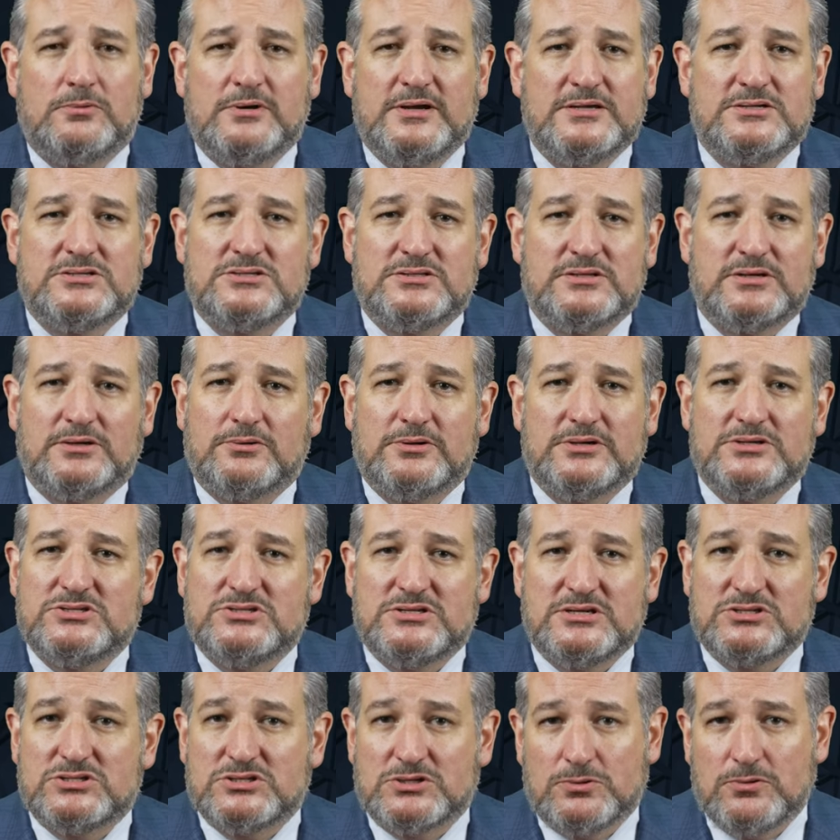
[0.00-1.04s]
race theorists
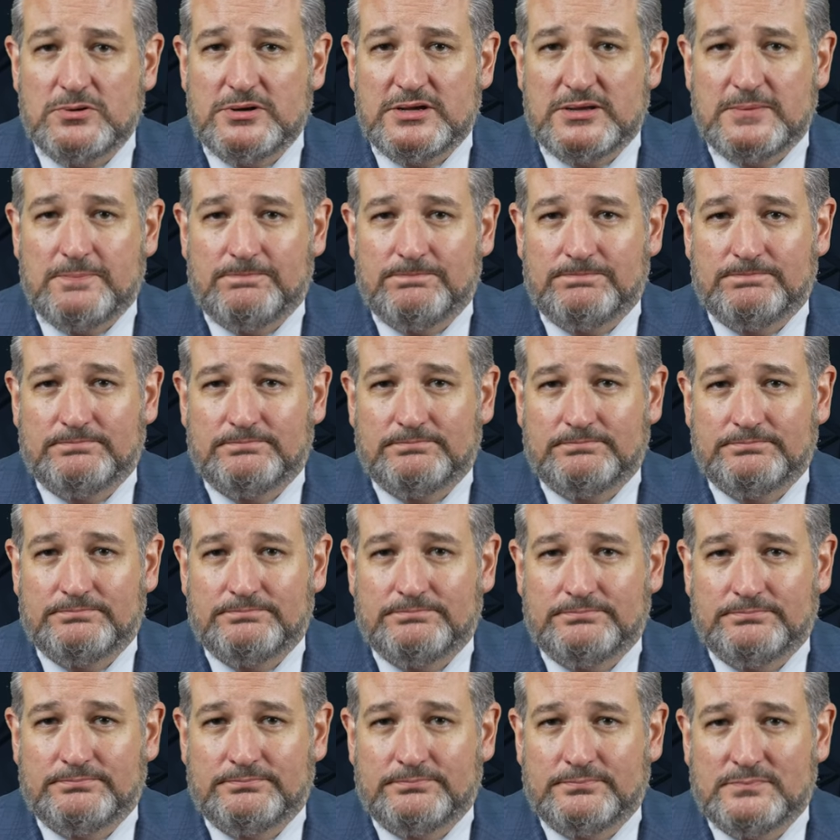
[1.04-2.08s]
disagree.
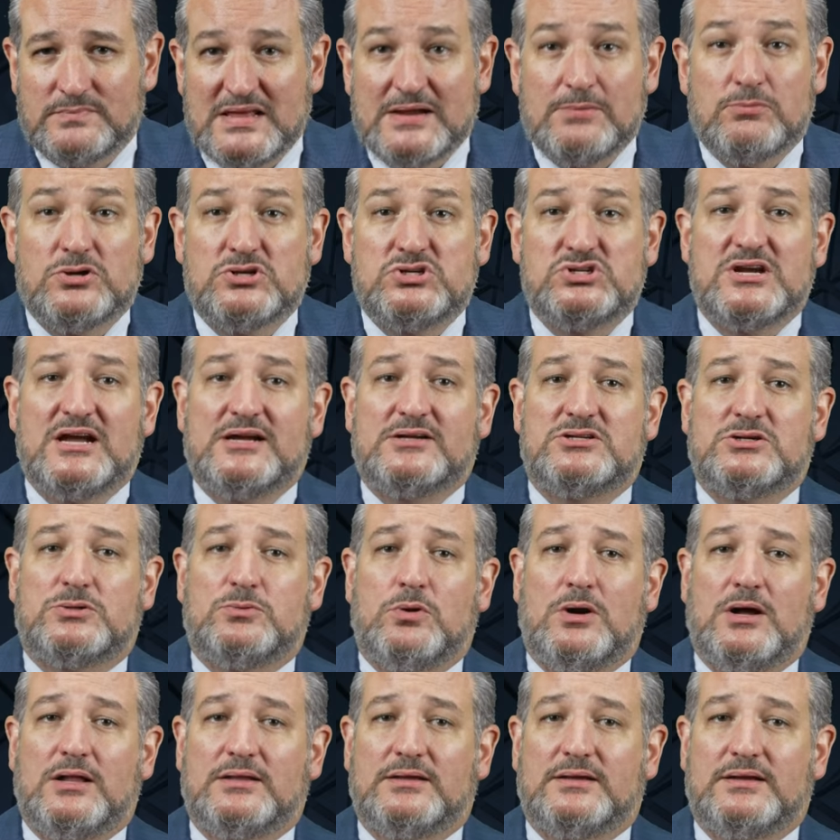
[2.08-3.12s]
They reject
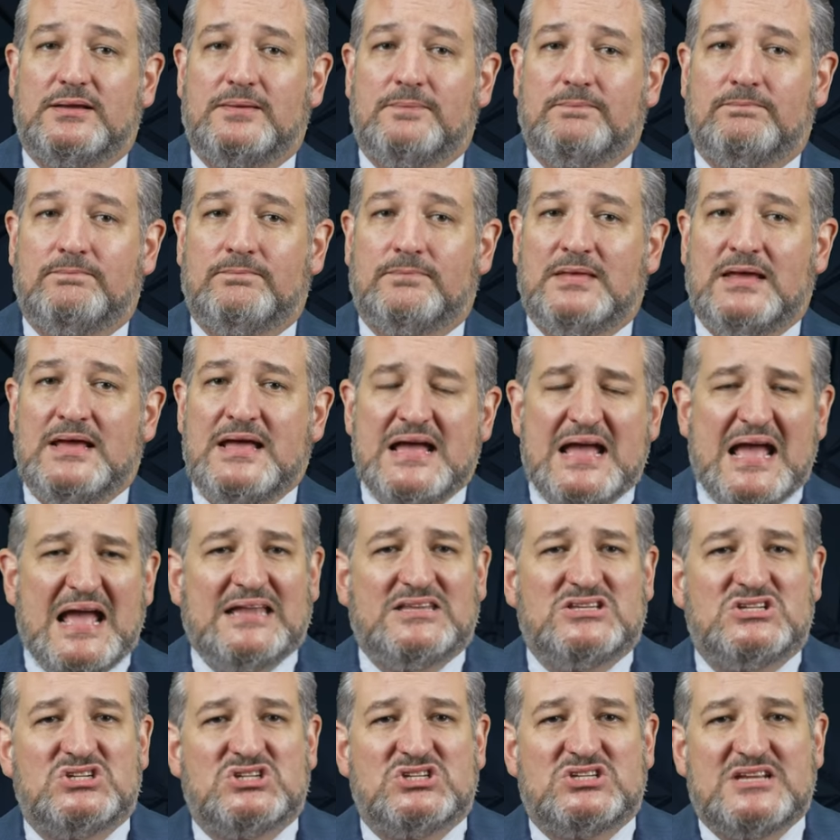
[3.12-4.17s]
equality.
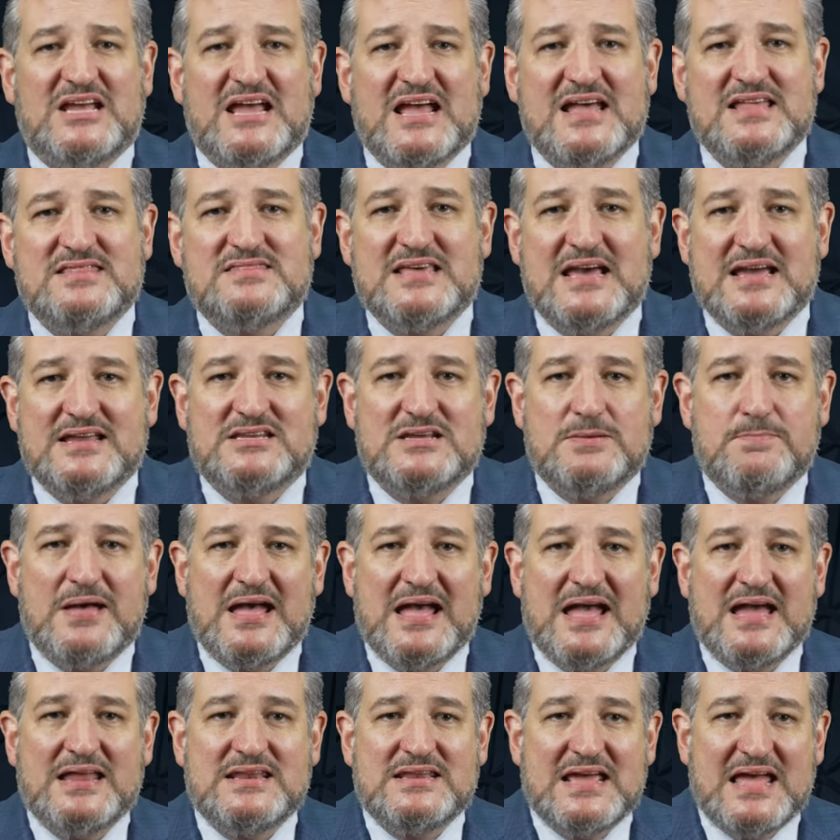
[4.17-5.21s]
Instead, they
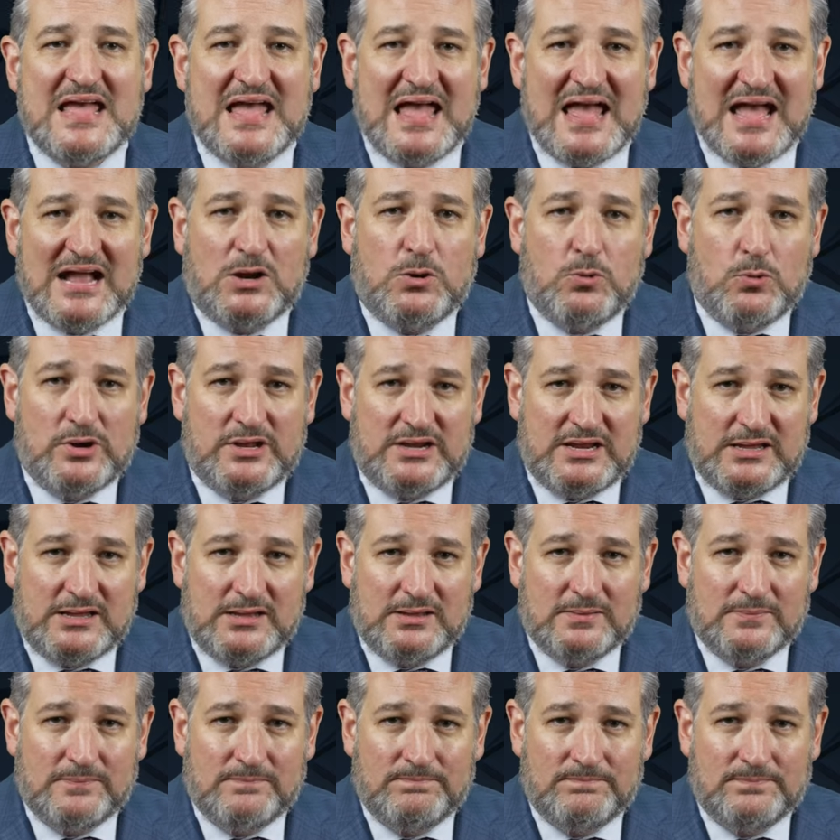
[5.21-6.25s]
demand equity.
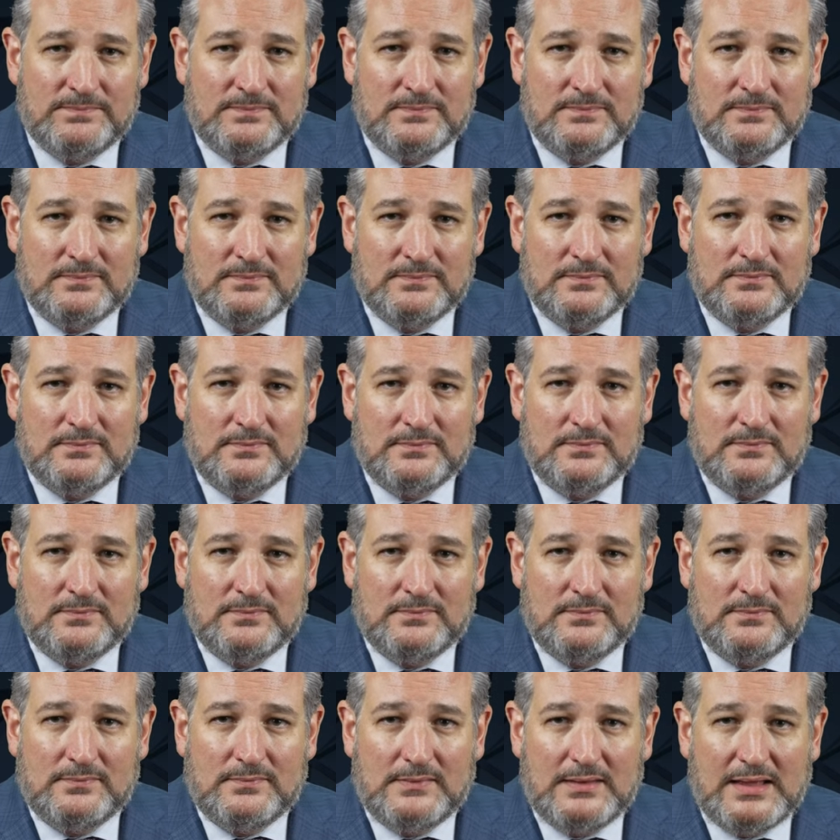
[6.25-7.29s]

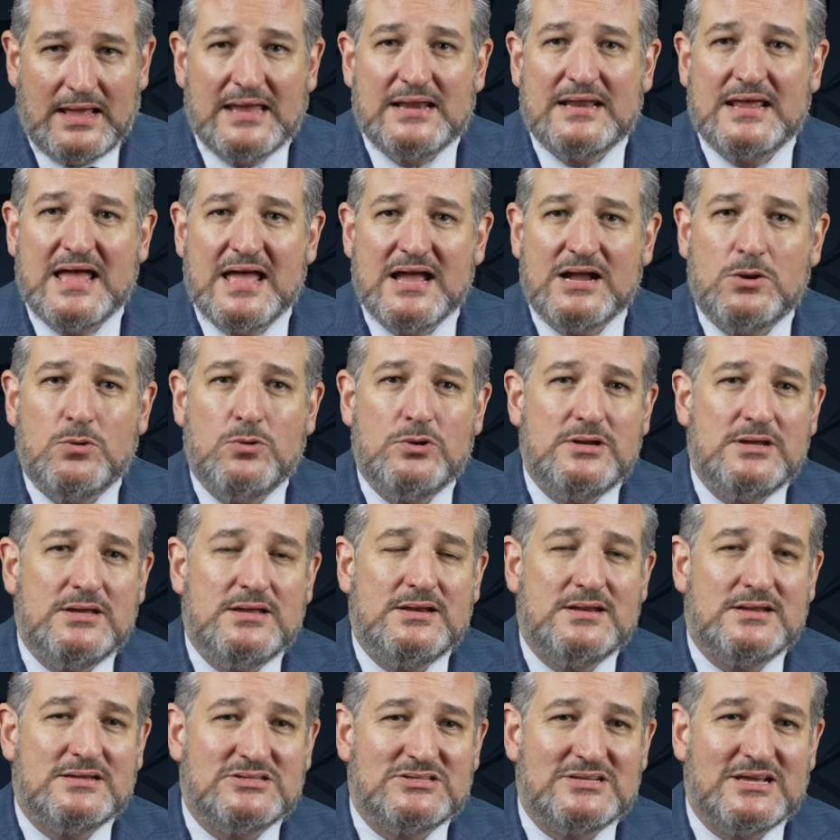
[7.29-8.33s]
And equity
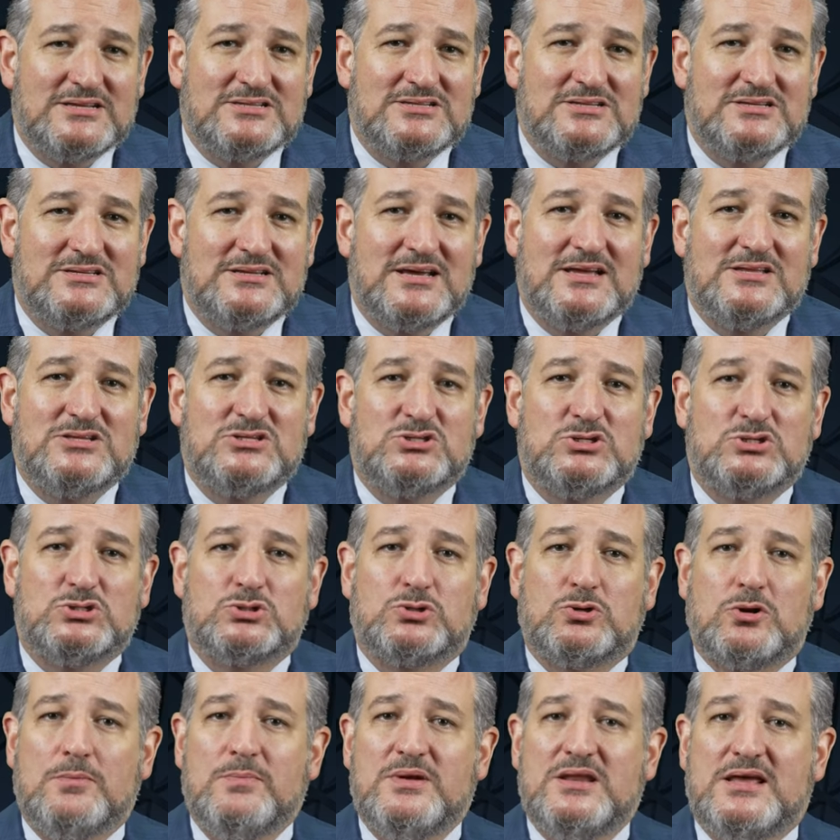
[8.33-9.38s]
necessitates
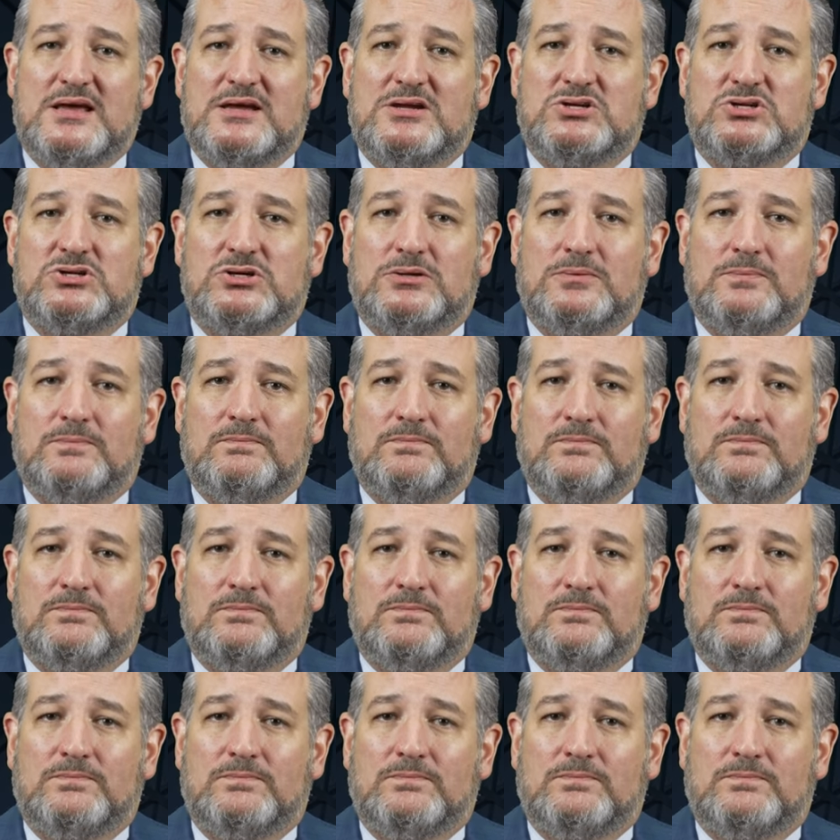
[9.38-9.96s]
discrimination